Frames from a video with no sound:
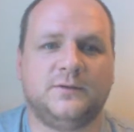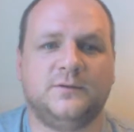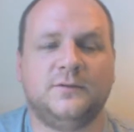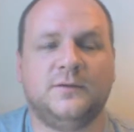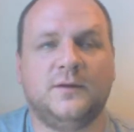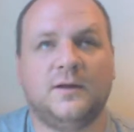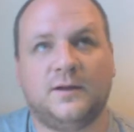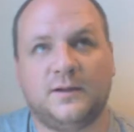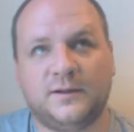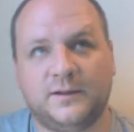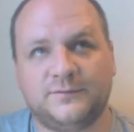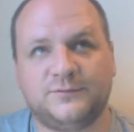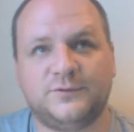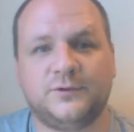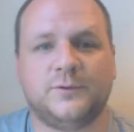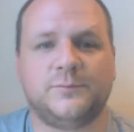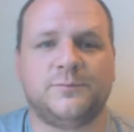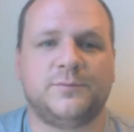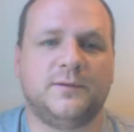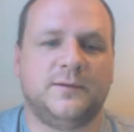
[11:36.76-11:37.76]
I'll have to
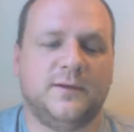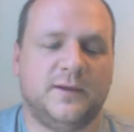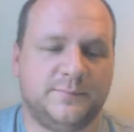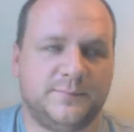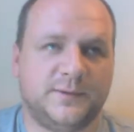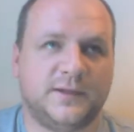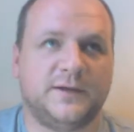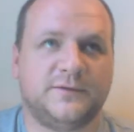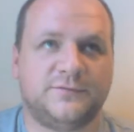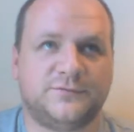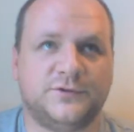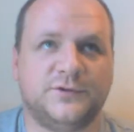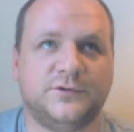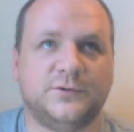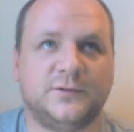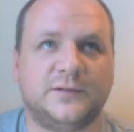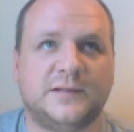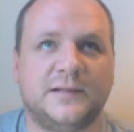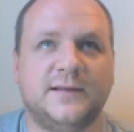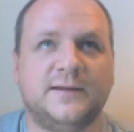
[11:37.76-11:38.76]
apply through
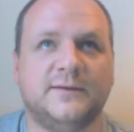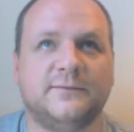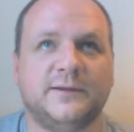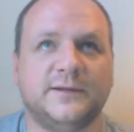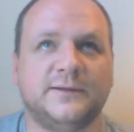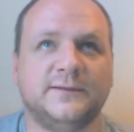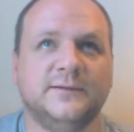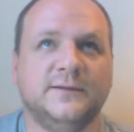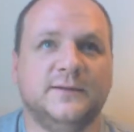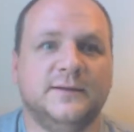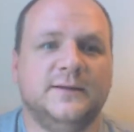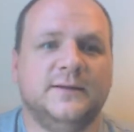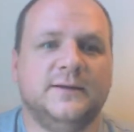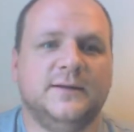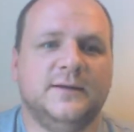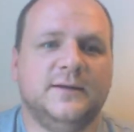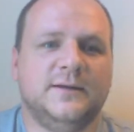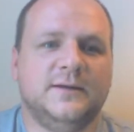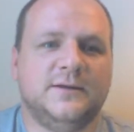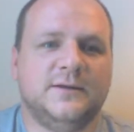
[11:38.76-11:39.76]
clearing.
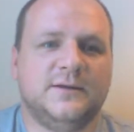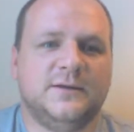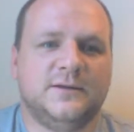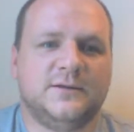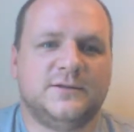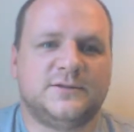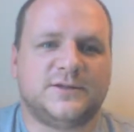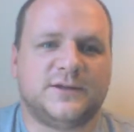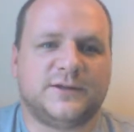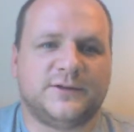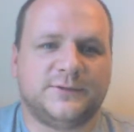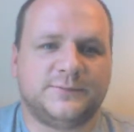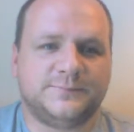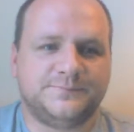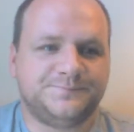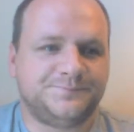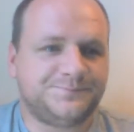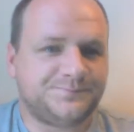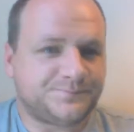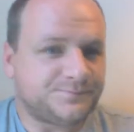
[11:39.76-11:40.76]
So
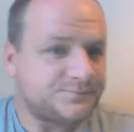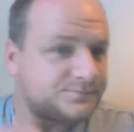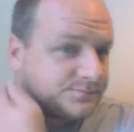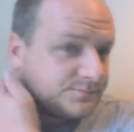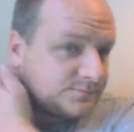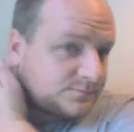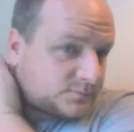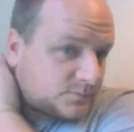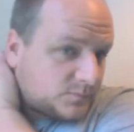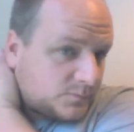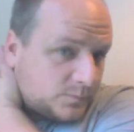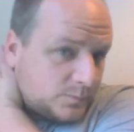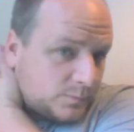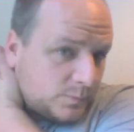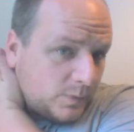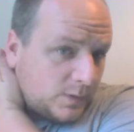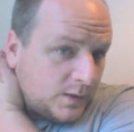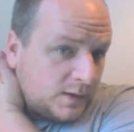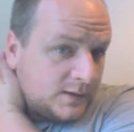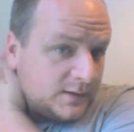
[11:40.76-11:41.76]

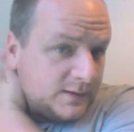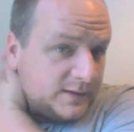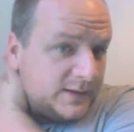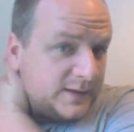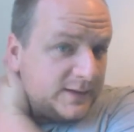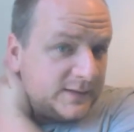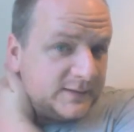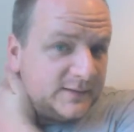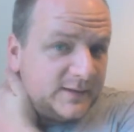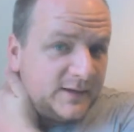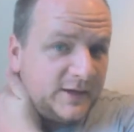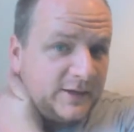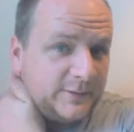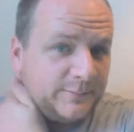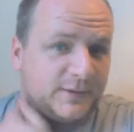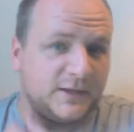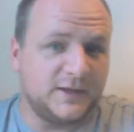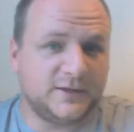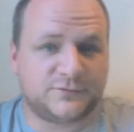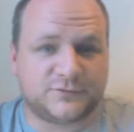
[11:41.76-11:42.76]
yeah, I
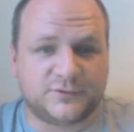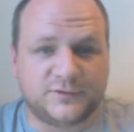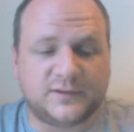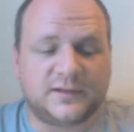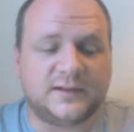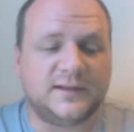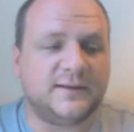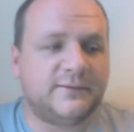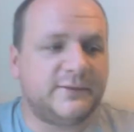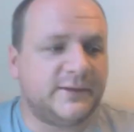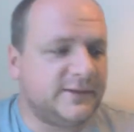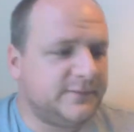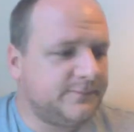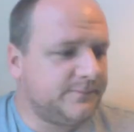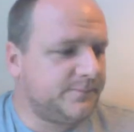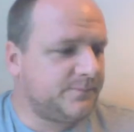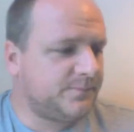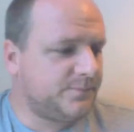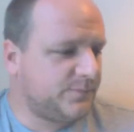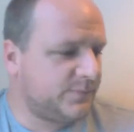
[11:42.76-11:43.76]
applied through clearing.
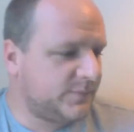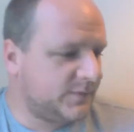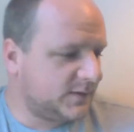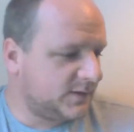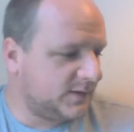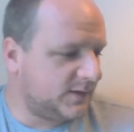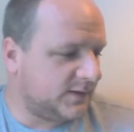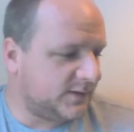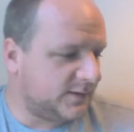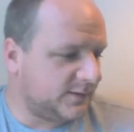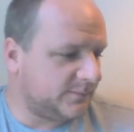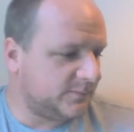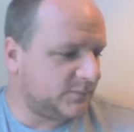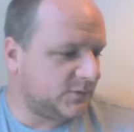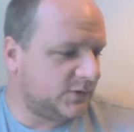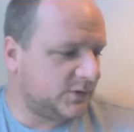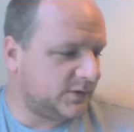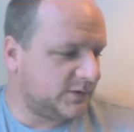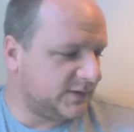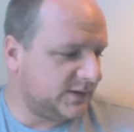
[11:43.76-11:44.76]

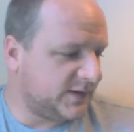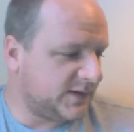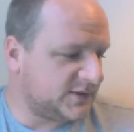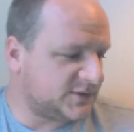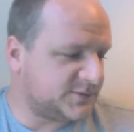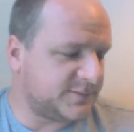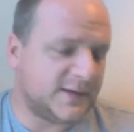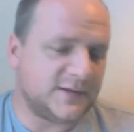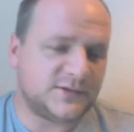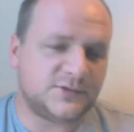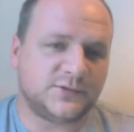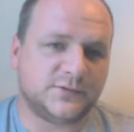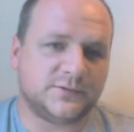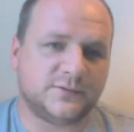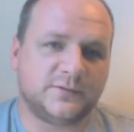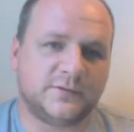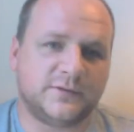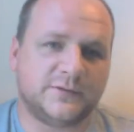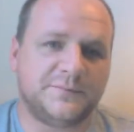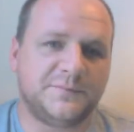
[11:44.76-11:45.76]
Couldn't get a space
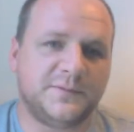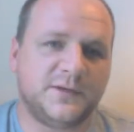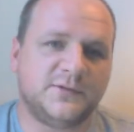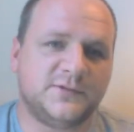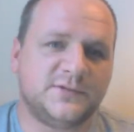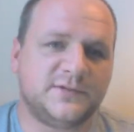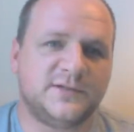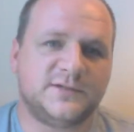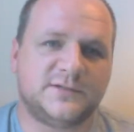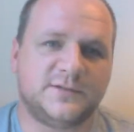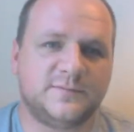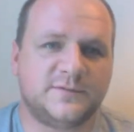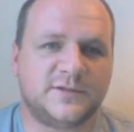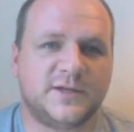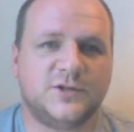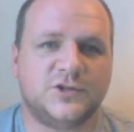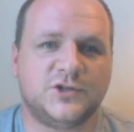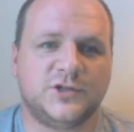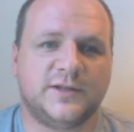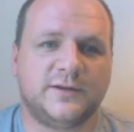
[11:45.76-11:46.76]
on the computer systems
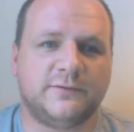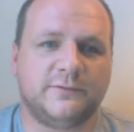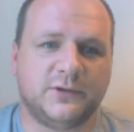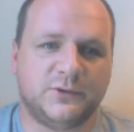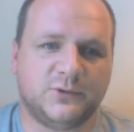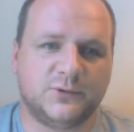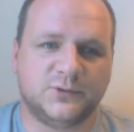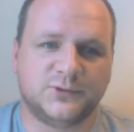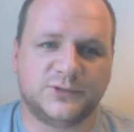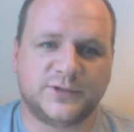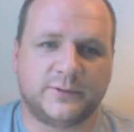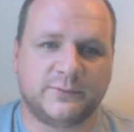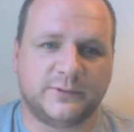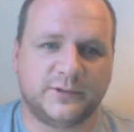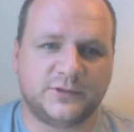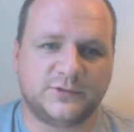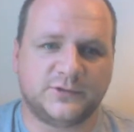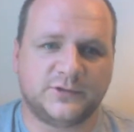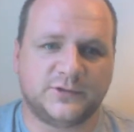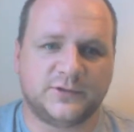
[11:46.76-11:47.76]
engineering course I
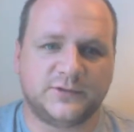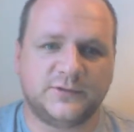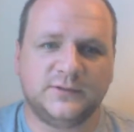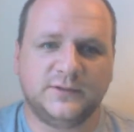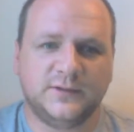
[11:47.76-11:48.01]
wanted to do.